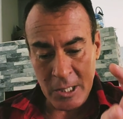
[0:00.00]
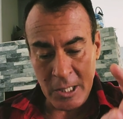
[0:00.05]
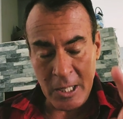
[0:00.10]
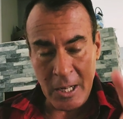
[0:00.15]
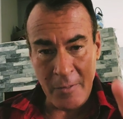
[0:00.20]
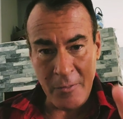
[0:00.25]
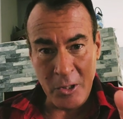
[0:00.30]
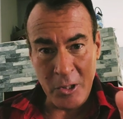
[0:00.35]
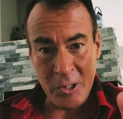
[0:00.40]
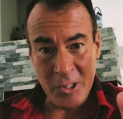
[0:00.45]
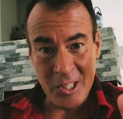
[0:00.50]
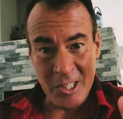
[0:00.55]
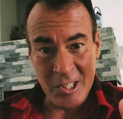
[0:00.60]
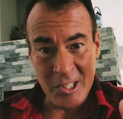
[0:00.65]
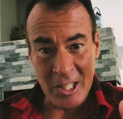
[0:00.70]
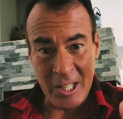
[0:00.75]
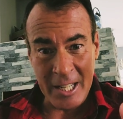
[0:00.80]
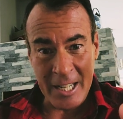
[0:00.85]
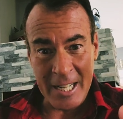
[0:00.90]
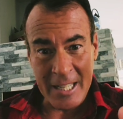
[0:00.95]
Governor
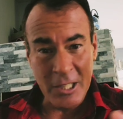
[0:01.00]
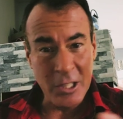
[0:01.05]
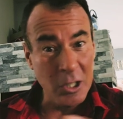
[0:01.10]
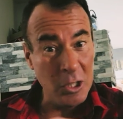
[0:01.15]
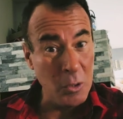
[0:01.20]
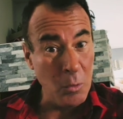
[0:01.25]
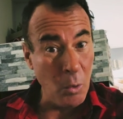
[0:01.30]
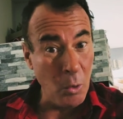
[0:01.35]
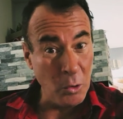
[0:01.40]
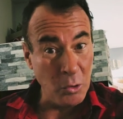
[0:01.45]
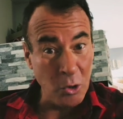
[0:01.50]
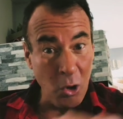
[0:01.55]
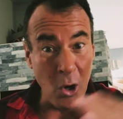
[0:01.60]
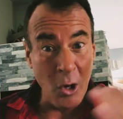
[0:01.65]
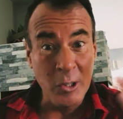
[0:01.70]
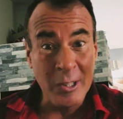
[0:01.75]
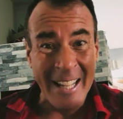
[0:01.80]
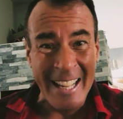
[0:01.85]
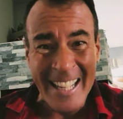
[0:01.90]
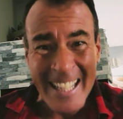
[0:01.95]
Sisolak. You won't
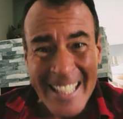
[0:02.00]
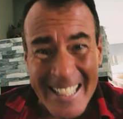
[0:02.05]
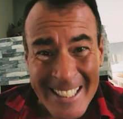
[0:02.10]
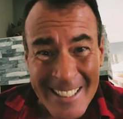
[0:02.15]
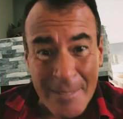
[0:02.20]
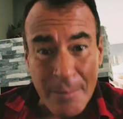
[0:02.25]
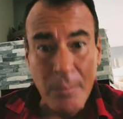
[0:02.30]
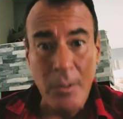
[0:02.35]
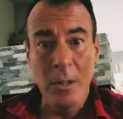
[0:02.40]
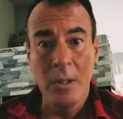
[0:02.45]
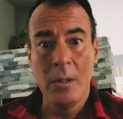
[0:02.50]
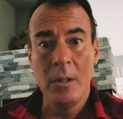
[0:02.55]
talk to him.